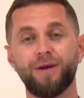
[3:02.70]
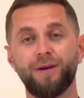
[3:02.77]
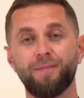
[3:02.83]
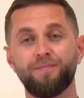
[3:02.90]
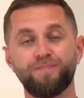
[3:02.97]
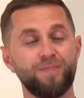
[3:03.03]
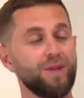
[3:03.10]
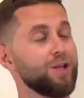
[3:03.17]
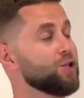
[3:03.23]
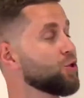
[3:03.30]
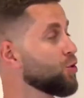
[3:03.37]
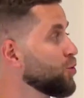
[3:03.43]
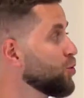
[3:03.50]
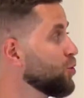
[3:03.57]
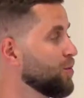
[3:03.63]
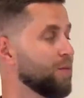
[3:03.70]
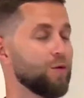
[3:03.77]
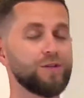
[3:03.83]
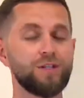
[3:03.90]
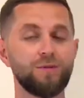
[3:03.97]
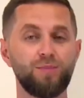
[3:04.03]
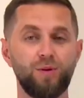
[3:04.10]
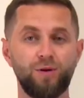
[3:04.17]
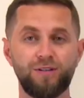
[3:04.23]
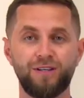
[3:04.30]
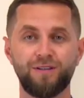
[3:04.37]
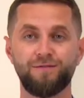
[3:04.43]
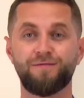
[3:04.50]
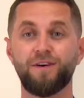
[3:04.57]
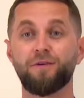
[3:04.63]
um, two most
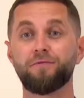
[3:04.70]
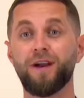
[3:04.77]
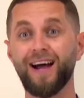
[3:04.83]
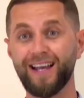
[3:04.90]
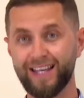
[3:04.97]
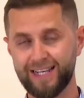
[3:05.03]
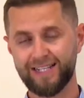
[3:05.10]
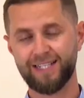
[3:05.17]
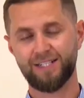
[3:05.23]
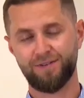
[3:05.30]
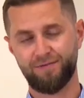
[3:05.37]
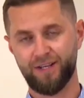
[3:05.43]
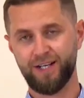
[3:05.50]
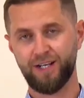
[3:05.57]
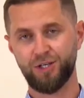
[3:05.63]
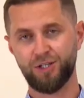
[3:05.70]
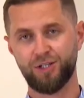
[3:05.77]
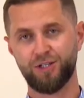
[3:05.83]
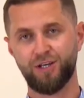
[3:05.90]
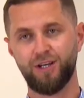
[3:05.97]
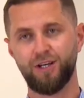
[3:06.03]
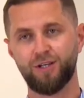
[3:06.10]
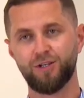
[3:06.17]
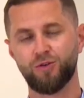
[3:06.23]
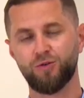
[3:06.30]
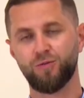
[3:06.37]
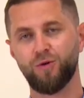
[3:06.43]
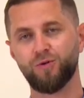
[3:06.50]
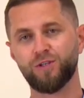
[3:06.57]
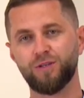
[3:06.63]
important varieties of English, two
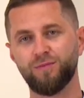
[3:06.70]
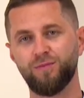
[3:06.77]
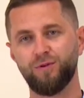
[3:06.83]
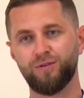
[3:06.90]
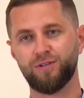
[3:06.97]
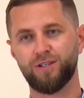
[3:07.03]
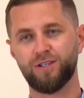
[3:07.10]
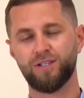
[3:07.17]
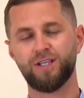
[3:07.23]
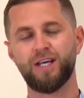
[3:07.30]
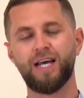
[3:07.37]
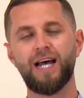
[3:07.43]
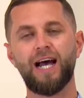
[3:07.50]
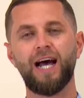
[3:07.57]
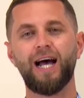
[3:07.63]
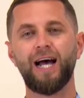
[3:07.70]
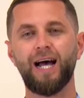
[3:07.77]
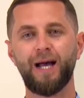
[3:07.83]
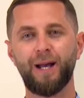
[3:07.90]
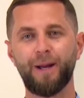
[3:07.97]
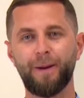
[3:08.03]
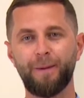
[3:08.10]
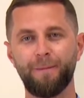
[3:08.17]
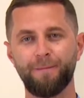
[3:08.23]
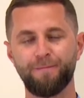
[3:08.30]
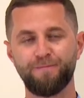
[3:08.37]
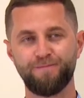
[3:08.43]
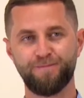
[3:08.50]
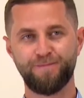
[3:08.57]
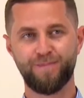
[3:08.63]
most important
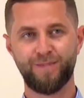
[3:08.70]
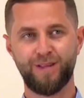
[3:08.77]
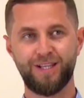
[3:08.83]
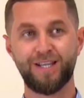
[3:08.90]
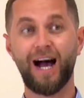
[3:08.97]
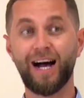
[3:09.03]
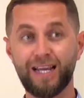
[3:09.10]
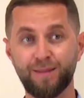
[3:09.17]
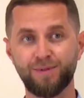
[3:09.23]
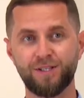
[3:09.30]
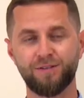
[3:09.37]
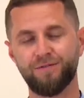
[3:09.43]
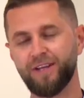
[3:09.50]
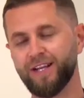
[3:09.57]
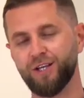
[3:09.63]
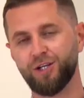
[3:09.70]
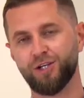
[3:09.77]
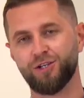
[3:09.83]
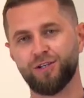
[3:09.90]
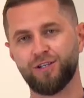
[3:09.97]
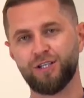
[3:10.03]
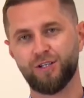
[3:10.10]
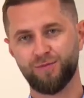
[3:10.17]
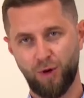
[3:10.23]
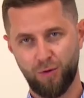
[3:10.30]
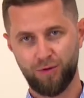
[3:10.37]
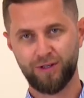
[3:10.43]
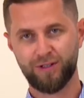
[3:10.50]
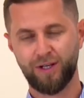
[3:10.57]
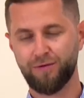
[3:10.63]
um, types of English
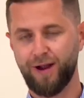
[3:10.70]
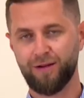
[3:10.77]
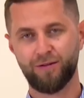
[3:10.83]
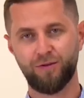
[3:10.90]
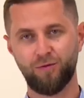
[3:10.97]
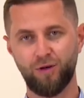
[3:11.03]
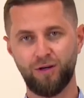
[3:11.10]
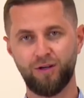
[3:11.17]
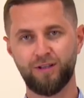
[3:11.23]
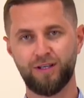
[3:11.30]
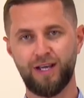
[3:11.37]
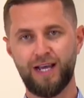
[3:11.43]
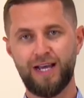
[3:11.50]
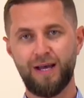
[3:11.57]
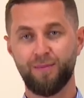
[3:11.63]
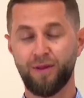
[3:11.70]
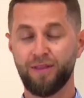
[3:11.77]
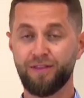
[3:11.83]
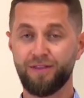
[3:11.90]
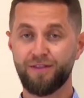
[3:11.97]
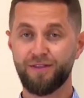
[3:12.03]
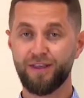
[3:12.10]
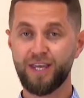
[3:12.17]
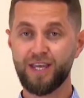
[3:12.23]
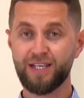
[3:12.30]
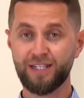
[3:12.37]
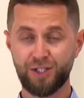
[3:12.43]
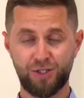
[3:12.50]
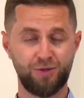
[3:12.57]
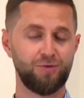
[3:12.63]
spoken around the world, but
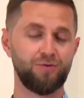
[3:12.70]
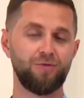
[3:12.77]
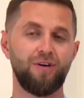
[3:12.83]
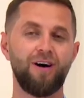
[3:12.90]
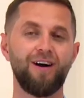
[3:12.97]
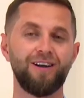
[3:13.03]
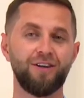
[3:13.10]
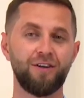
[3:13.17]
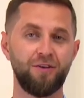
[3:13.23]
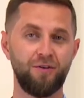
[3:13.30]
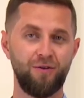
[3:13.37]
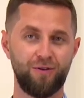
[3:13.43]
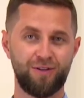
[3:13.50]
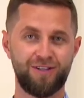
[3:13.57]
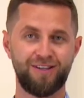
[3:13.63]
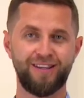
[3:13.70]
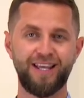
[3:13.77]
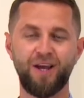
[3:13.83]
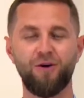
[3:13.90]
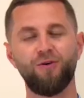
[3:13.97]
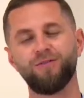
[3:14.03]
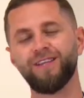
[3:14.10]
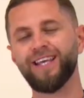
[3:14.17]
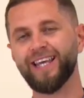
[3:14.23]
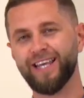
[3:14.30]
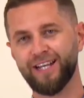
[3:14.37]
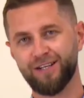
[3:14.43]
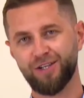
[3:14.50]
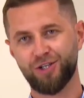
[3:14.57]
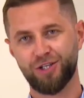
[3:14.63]
these two are not the only
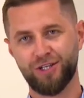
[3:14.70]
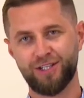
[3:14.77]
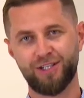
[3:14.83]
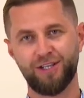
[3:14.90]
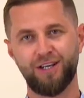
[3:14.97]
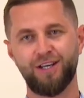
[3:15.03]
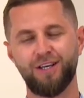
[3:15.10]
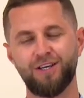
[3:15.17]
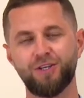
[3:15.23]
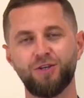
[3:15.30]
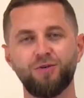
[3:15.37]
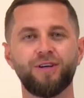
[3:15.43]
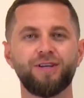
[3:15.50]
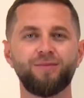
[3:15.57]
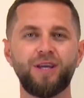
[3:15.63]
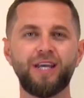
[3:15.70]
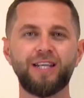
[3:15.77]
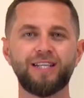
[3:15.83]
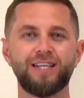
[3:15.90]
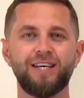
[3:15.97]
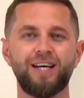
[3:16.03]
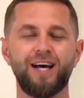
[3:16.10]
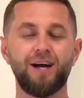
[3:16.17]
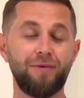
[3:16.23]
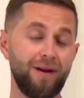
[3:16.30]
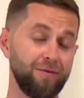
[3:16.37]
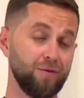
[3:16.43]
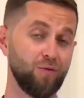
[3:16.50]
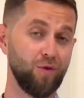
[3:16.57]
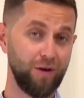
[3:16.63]
Englishes you can meet
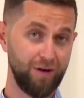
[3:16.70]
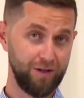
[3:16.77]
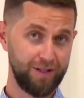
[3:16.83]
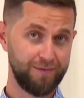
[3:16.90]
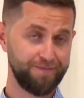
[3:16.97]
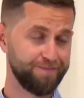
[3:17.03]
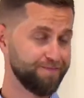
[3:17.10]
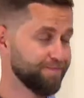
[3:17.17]
around the world.